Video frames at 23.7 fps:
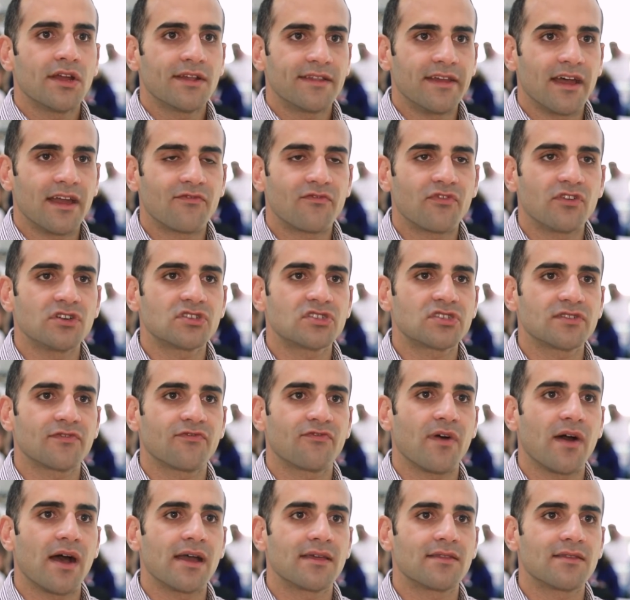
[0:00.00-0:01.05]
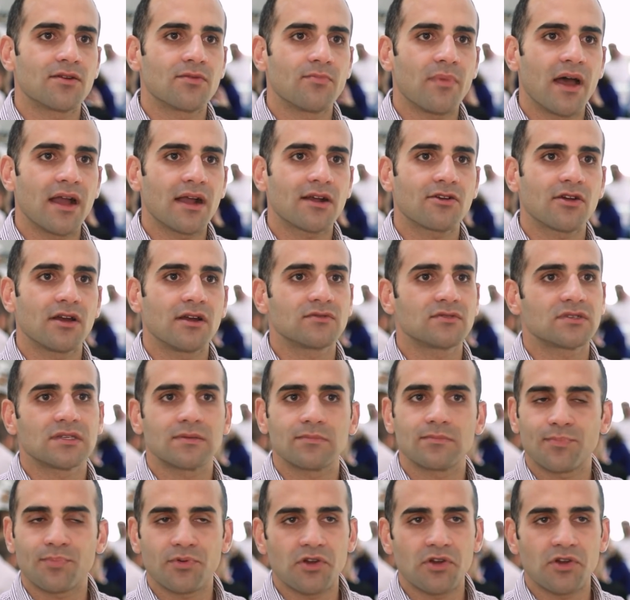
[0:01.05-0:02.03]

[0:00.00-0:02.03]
diversify their backgrounds and